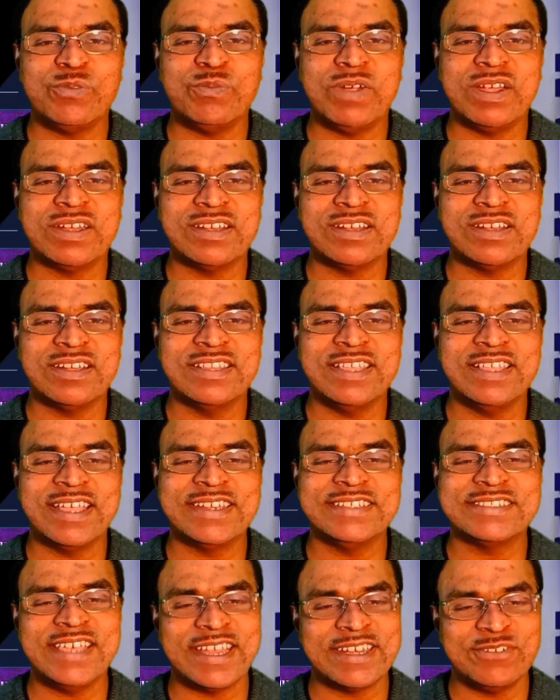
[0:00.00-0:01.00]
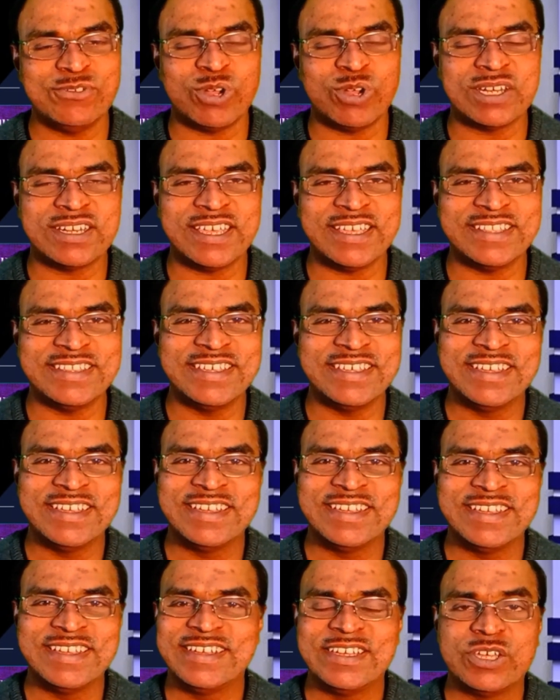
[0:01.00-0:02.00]
model. That is the advantage.
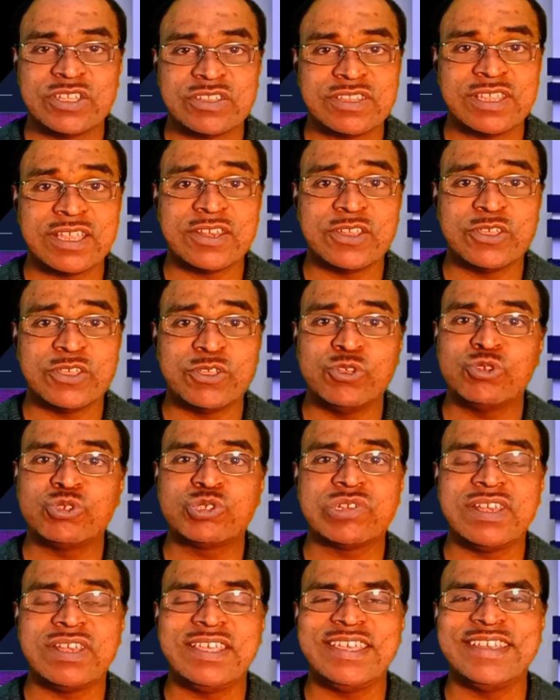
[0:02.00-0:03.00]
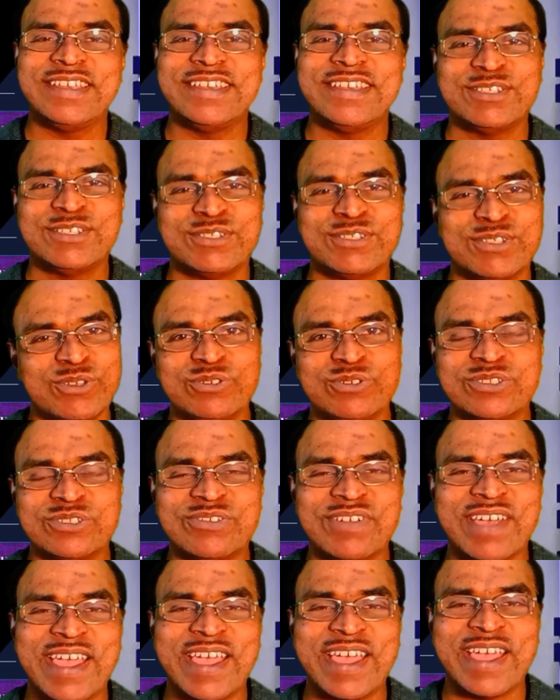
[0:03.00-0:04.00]
That usually it is used
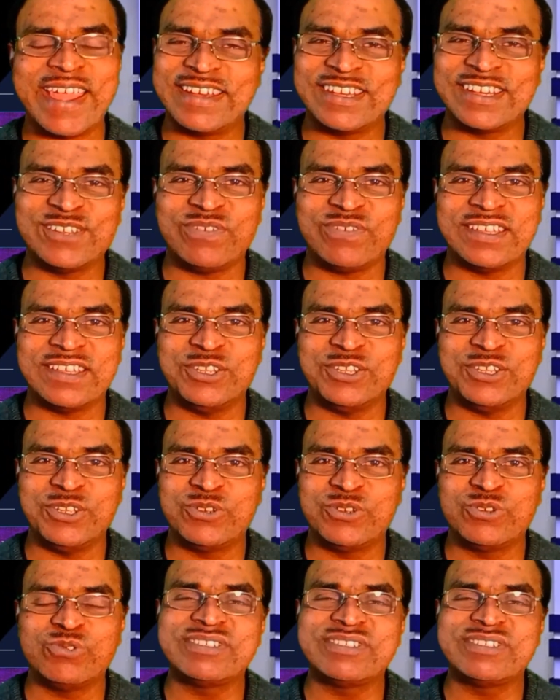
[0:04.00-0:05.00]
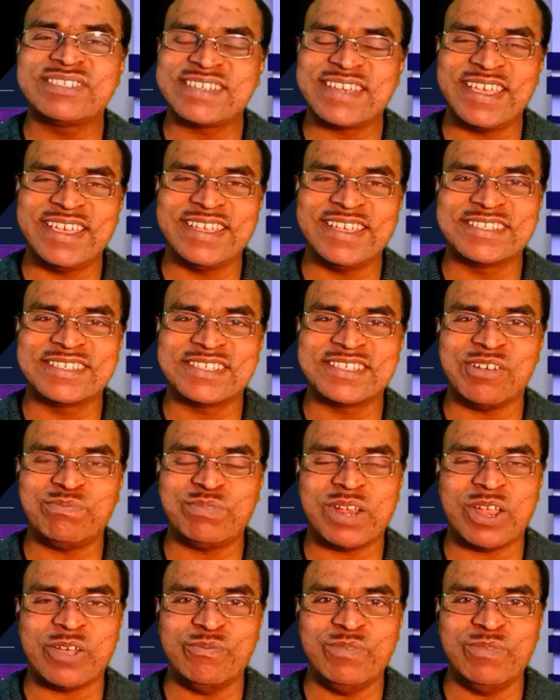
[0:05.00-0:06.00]
to identify the two states of
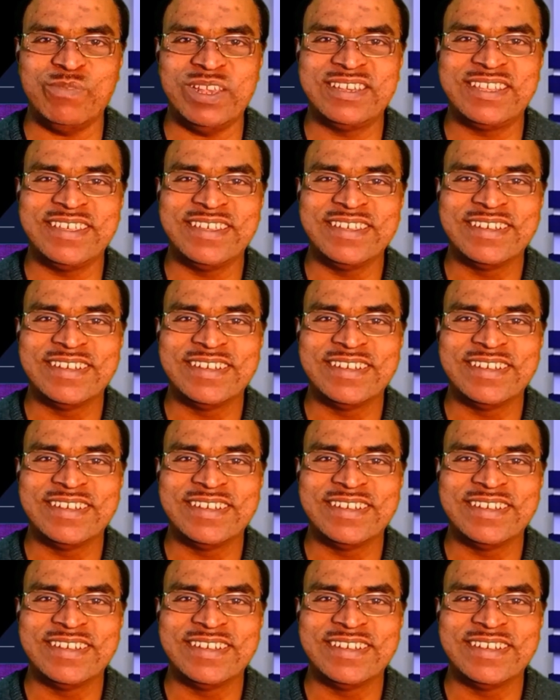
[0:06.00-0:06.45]
probability.